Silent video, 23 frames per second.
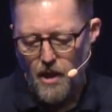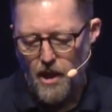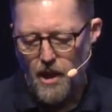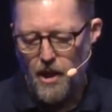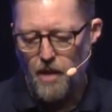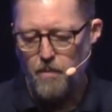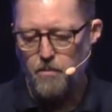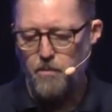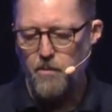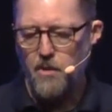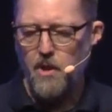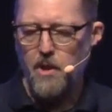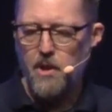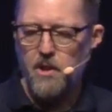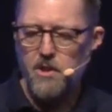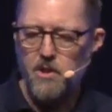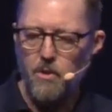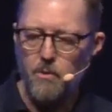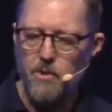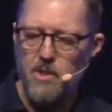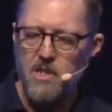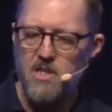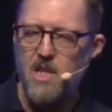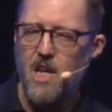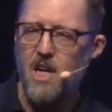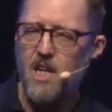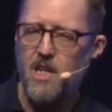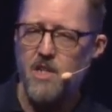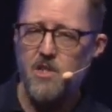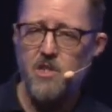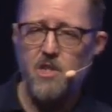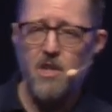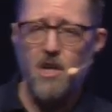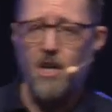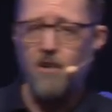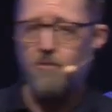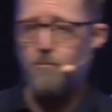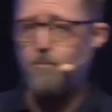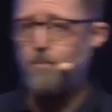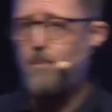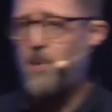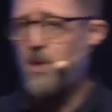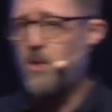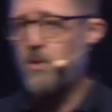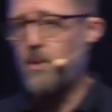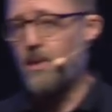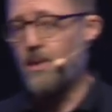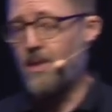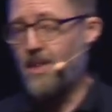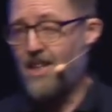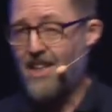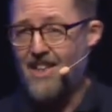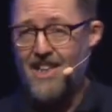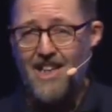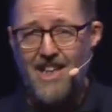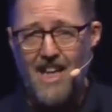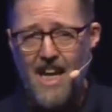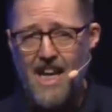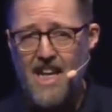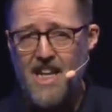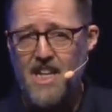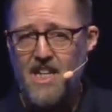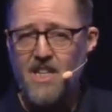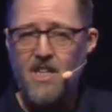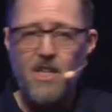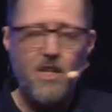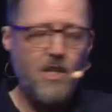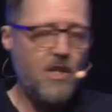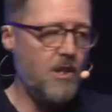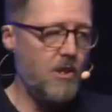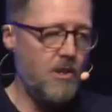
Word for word: Um, so these guys have built like a